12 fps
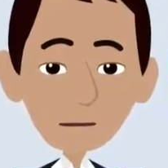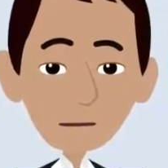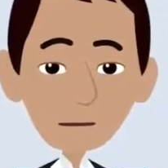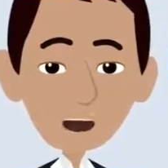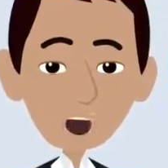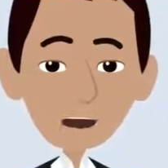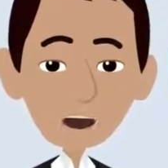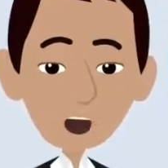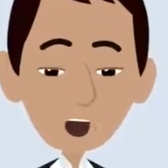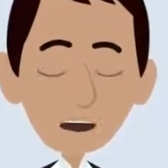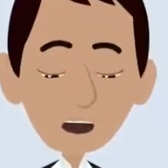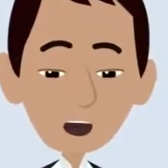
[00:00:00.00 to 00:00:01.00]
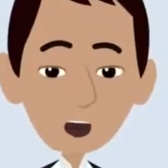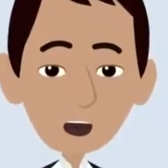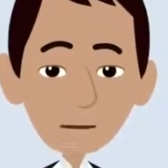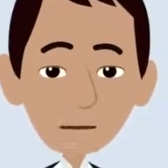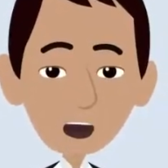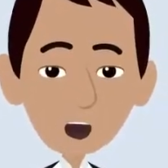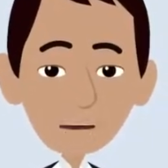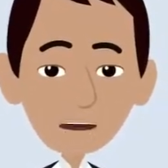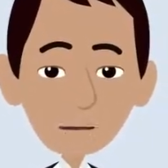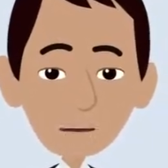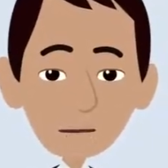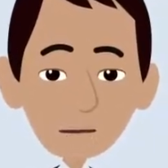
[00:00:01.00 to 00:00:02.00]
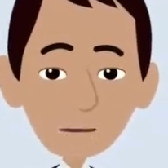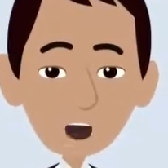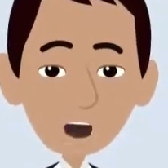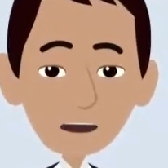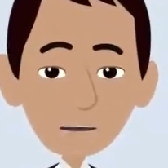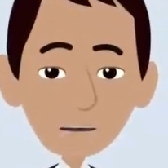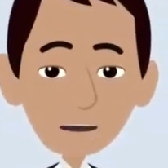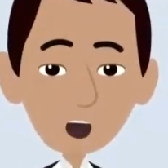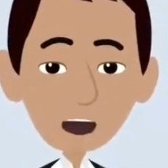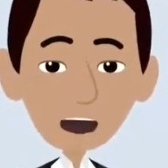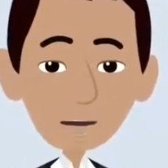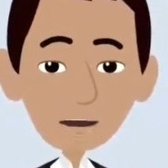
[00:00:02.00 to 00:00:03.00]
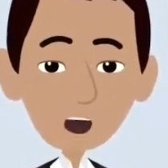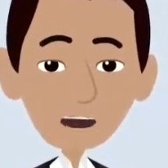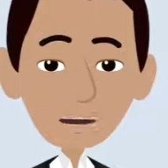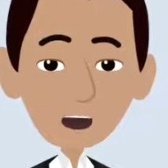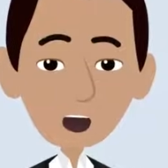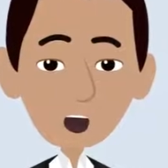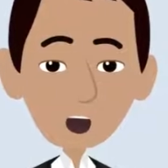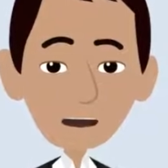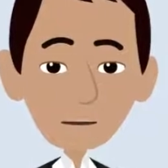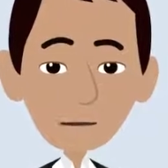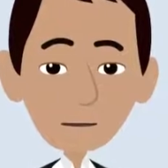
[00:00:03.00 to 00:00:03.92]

And using your excitement to that degree